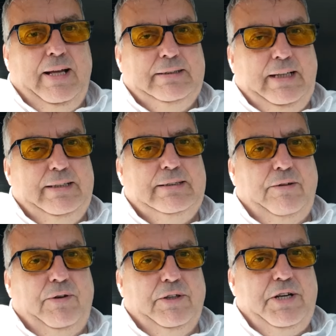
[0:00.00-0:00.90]
as the
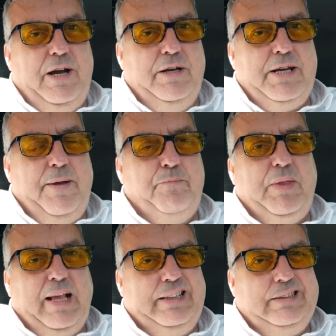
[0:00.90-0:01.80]
Instavolt charger,
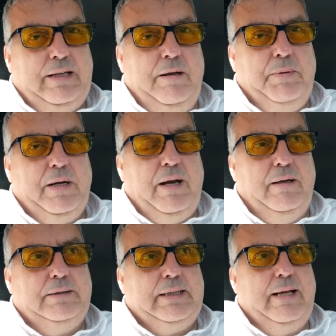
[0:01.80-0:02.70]
and it's a little bit
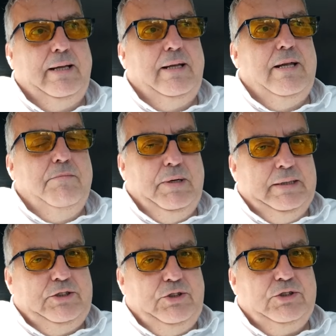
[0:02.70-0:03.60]
closer. But
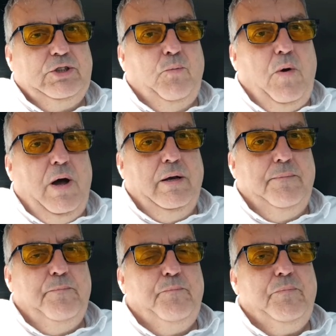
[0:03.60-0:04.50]
there's just the one,
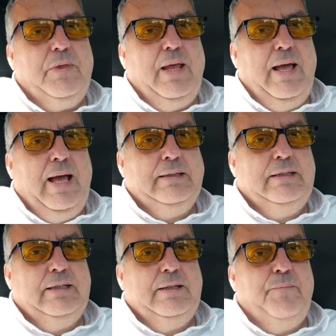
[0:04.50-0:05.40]
and
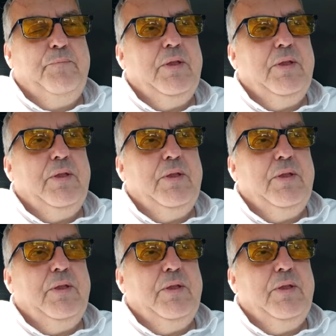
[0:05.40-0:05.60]
the